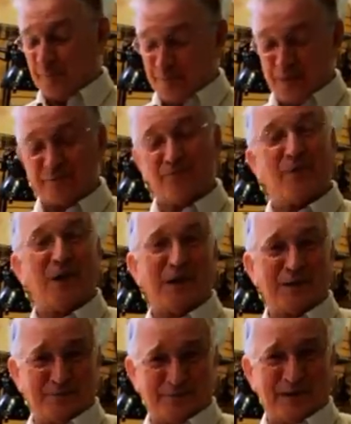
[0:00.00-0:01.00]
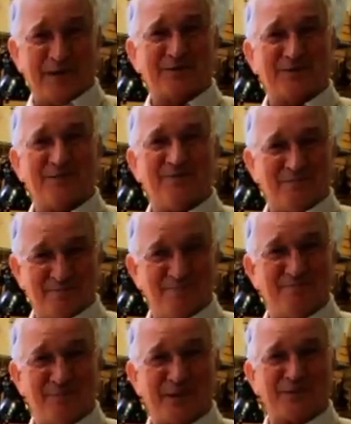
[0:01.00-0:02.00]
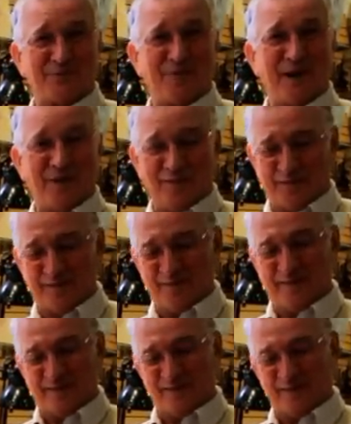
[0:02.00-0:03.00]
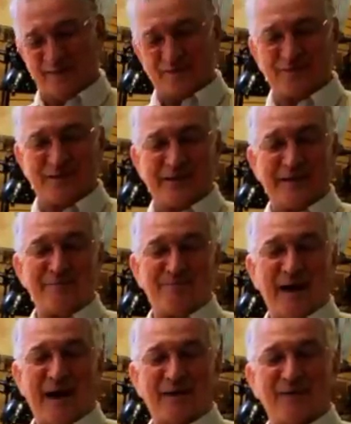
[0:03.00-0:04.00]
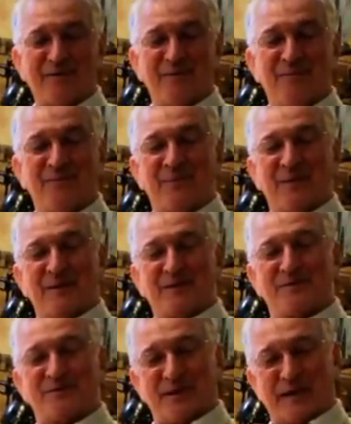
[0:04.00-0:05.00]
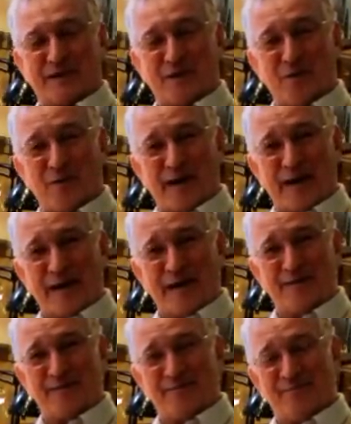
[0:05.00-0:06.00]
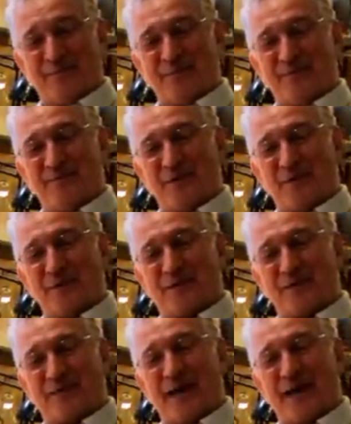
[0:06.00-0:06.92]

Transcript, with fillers: big flies catch big trout. Here's a neat pattern, psycho ant, you look at